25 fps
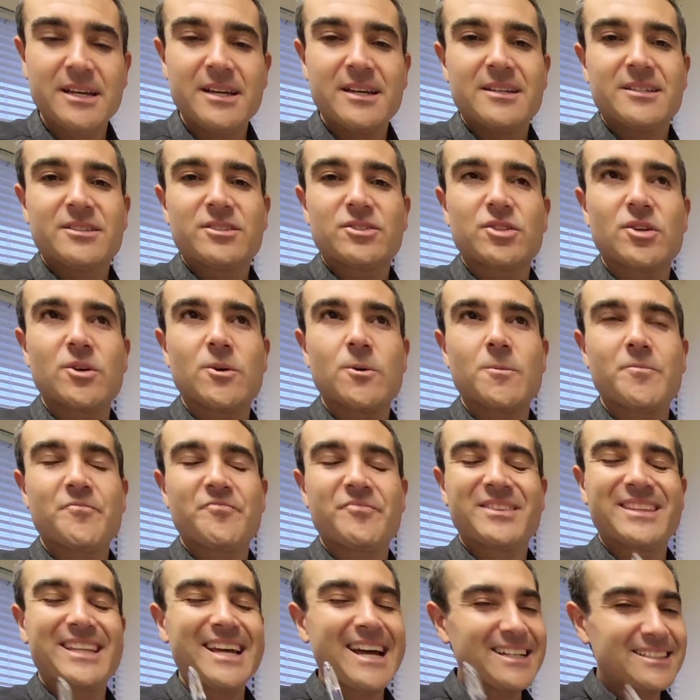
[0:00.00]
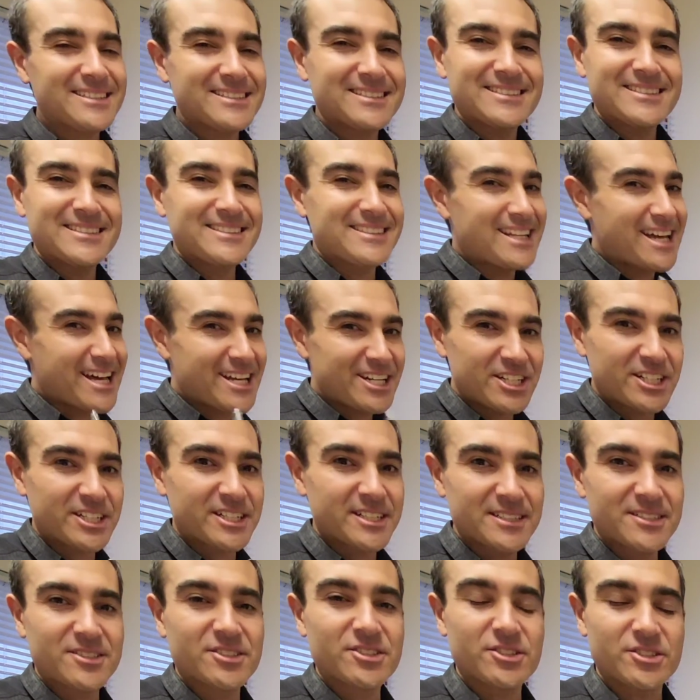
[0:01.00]
So that's not a
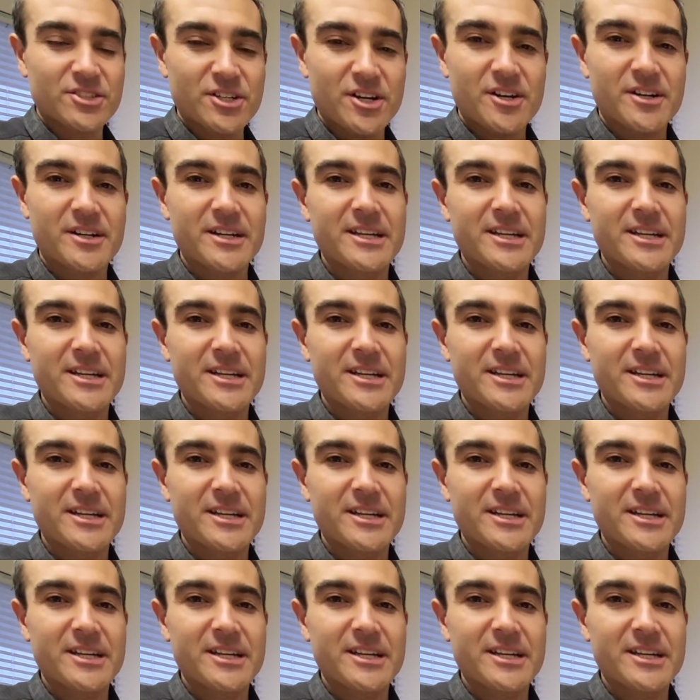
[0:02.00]
good start.